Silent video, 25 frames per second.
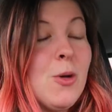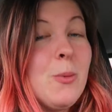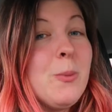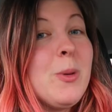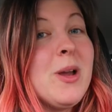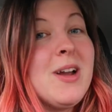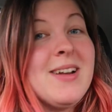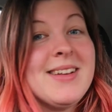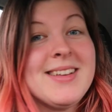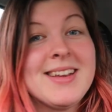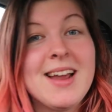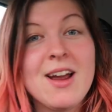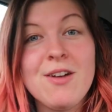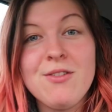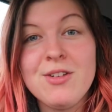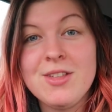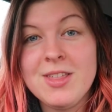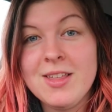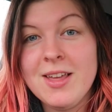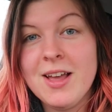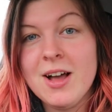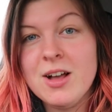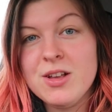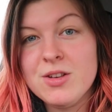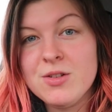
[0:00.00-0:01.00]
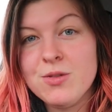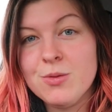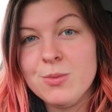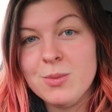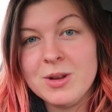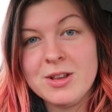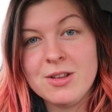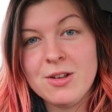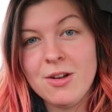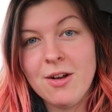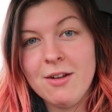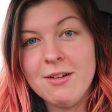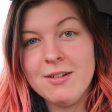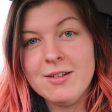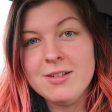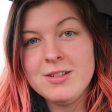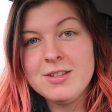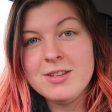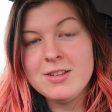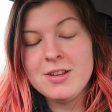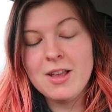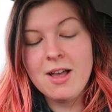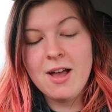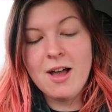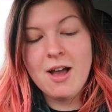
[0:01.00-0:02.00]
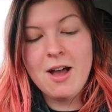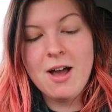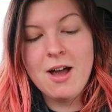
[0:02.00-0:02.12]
Compared to everything else from McDonald's,